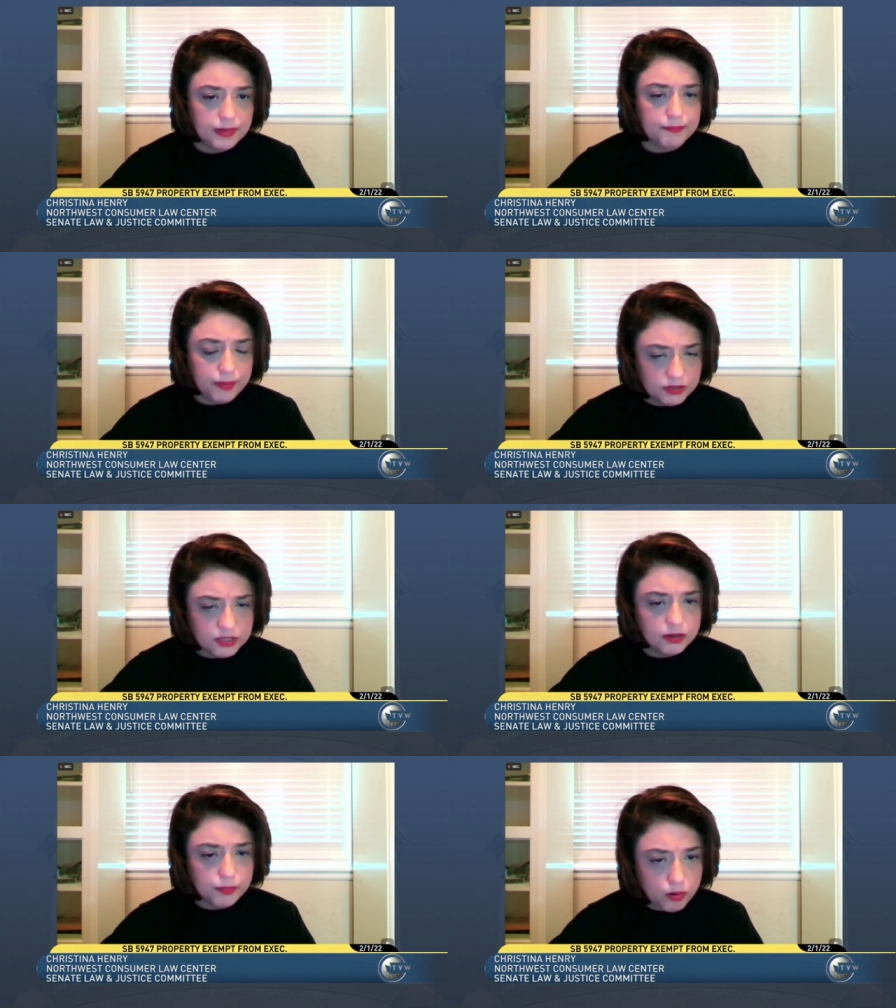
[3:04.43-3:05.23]

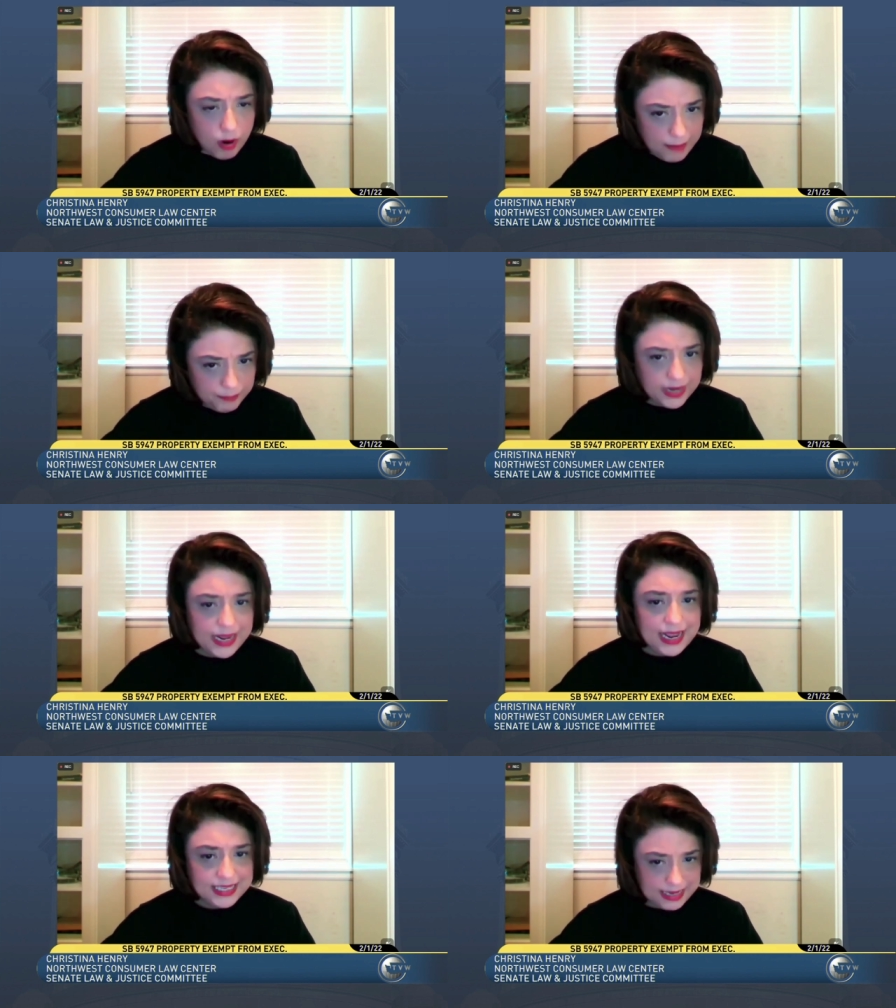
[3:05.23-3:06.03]
personal property
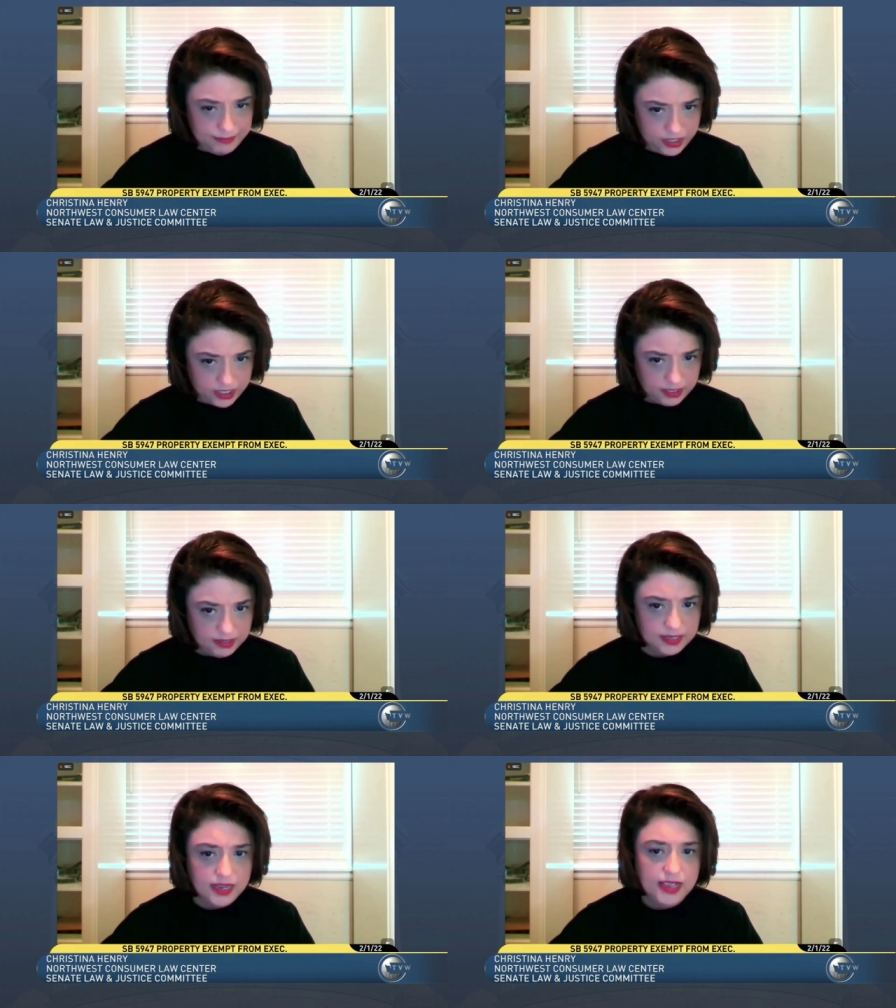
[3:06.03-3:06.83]

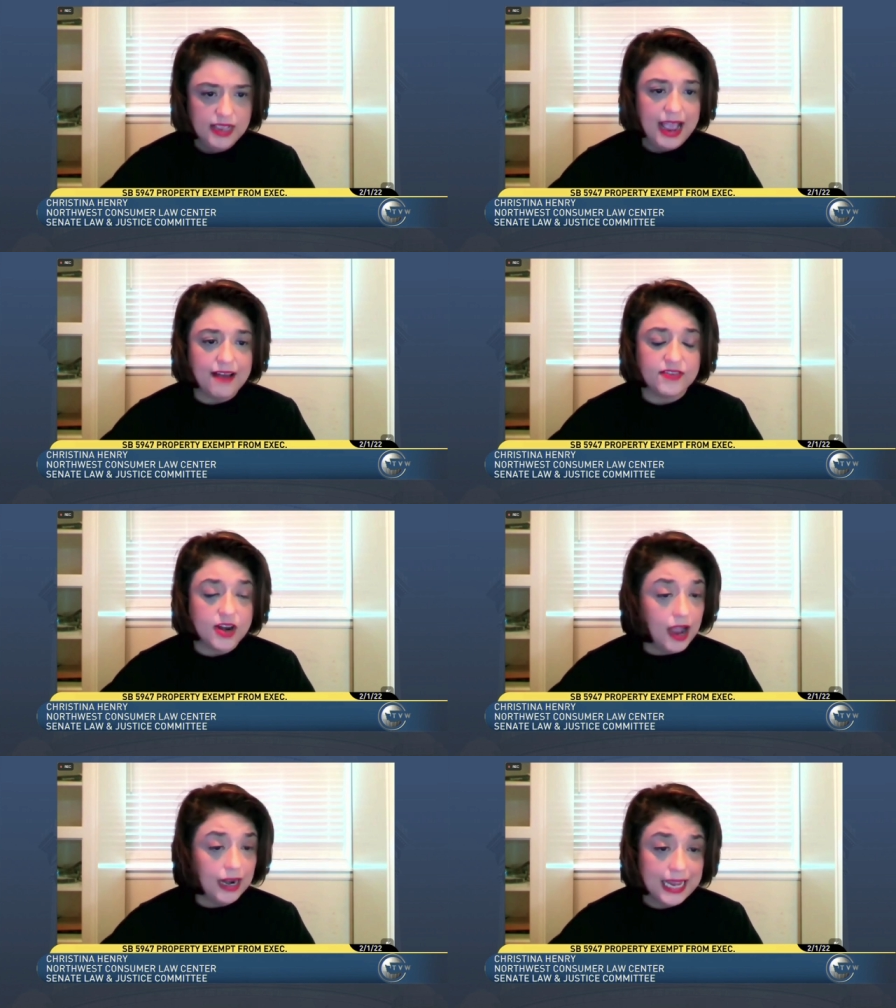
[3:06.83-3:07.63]
exemptions have
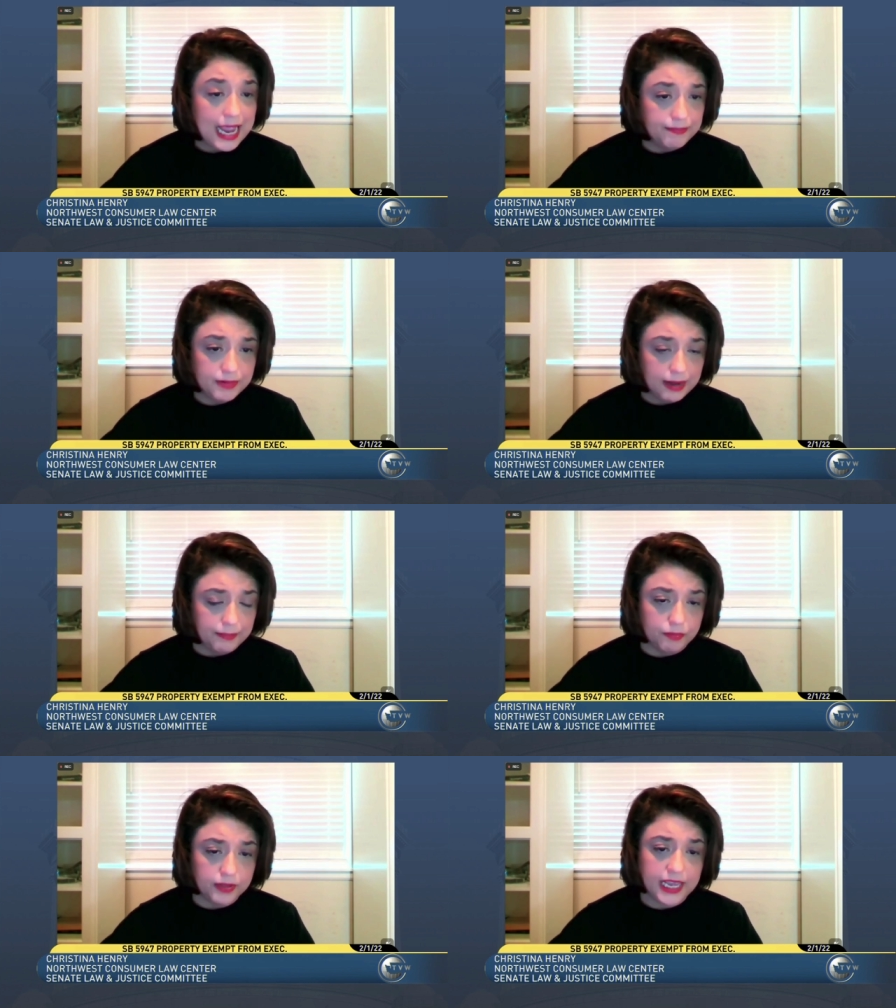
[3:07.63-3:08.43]
not kept
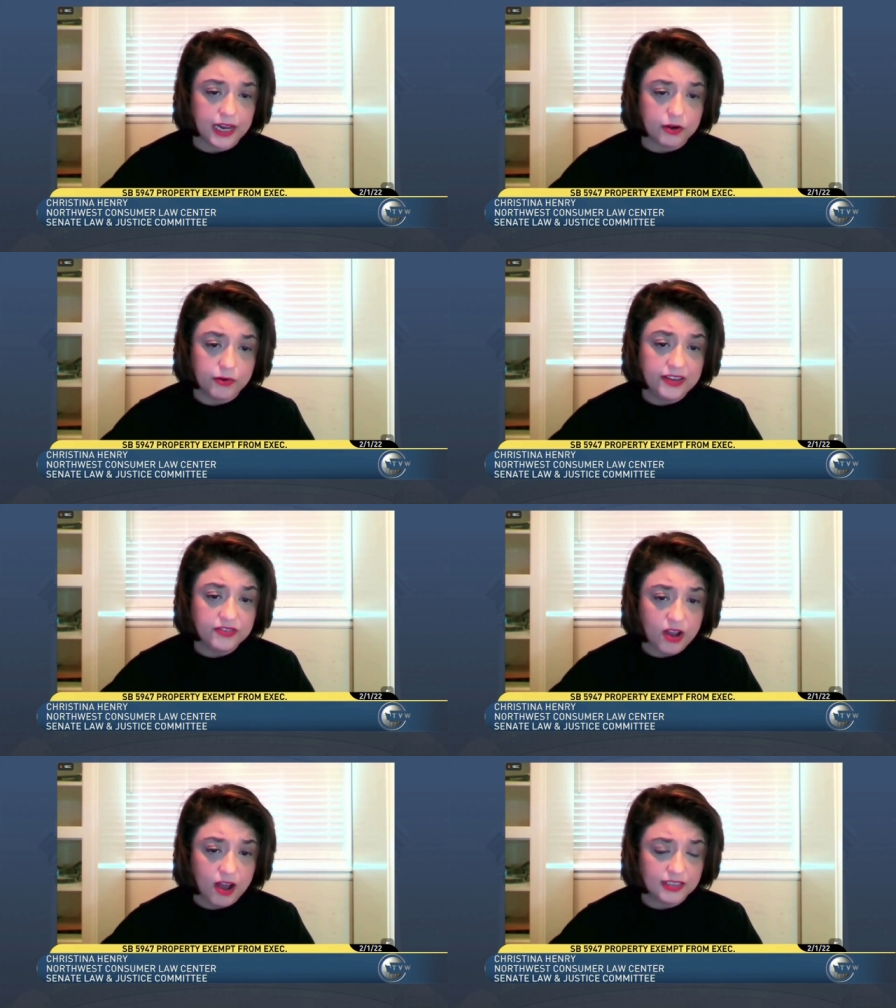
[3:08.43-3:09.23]
up with the increased
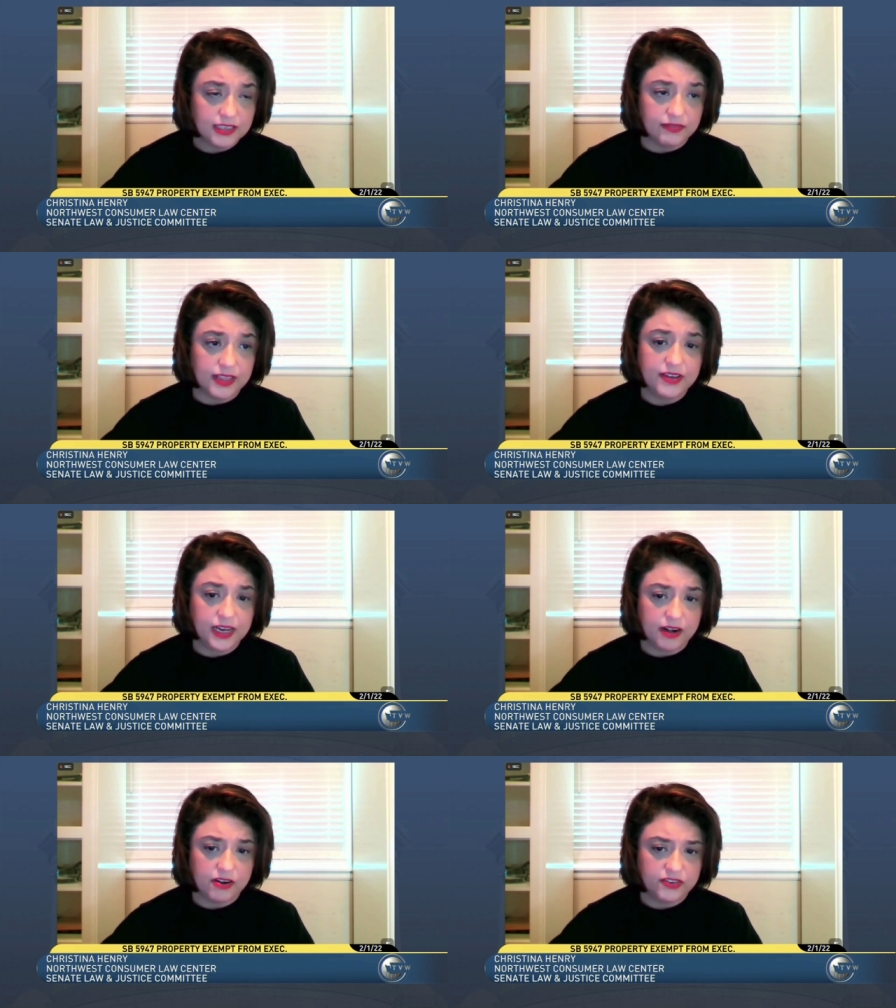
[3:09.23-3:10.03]
cost of living
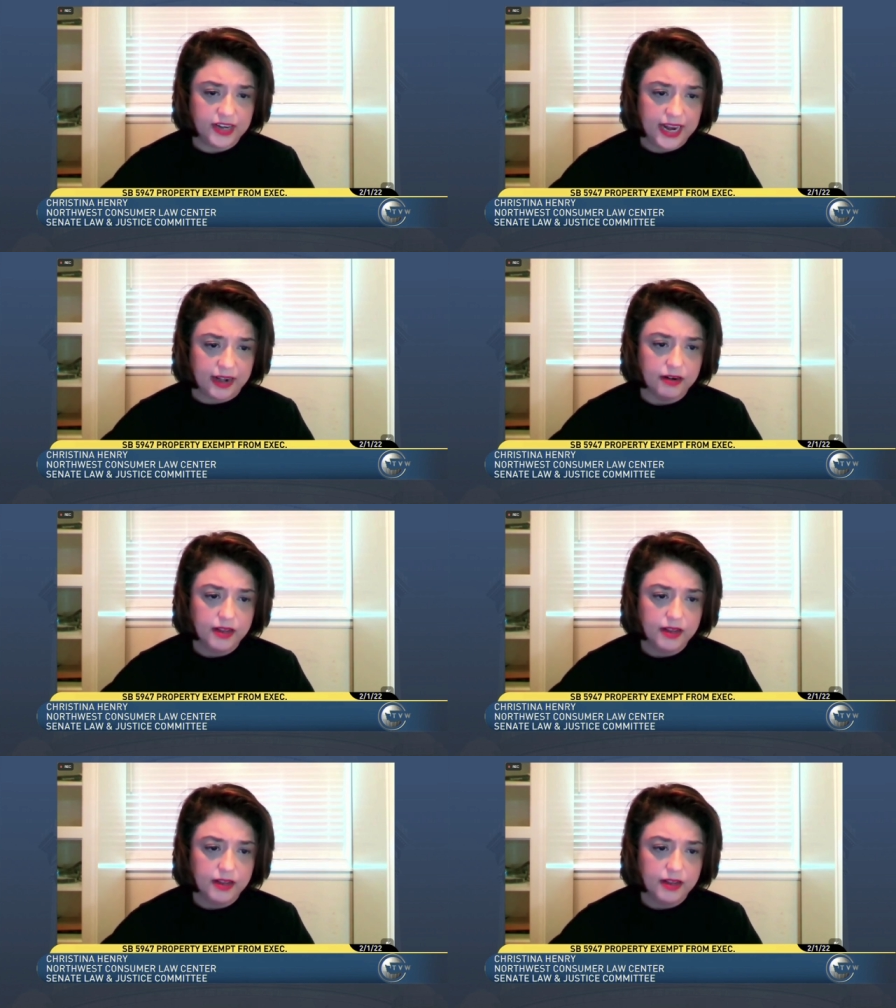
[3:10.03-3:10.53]
in our state,